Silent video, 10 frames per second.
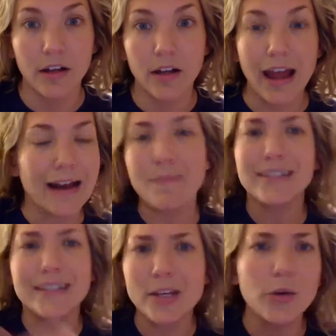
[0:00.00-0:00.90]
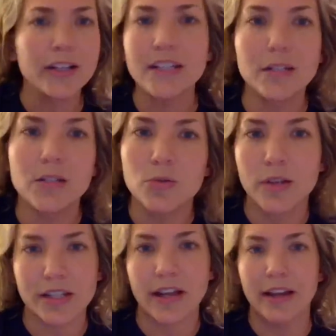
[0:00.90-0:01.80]
And I'm not saying you guys need to do
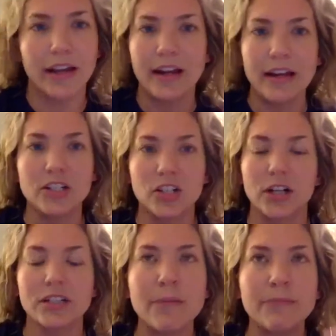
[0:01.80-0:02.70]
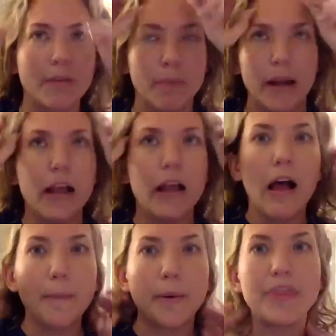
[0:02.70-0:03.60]
this in any certain time frame, but
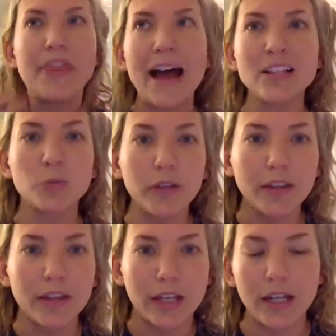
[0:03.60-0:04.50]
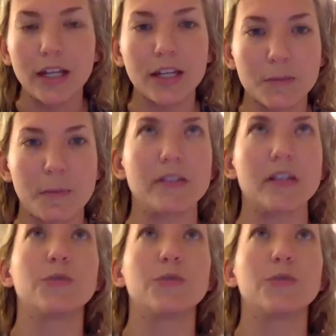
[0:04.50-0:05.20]
that's really the key to this business.